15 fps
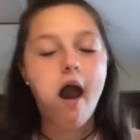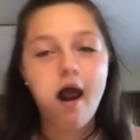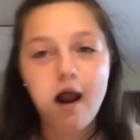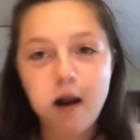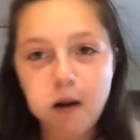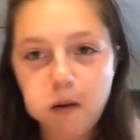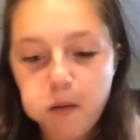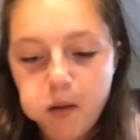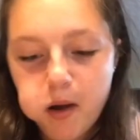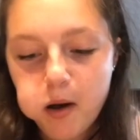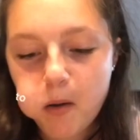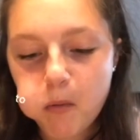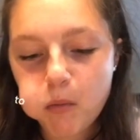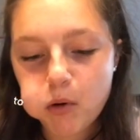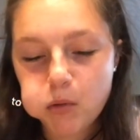And
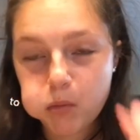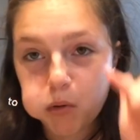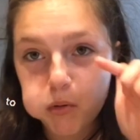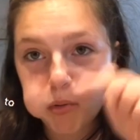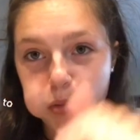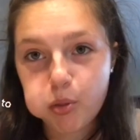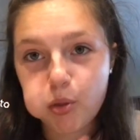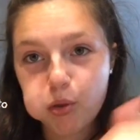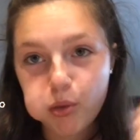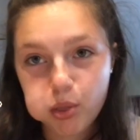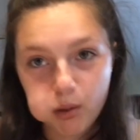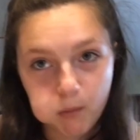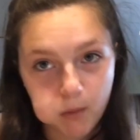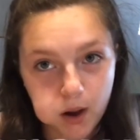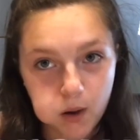now I'm gonna put these in
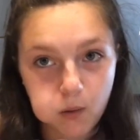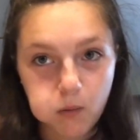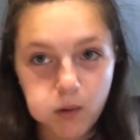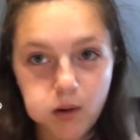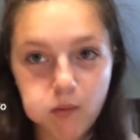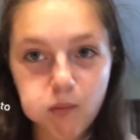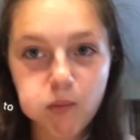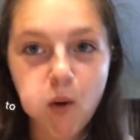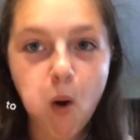the microwave.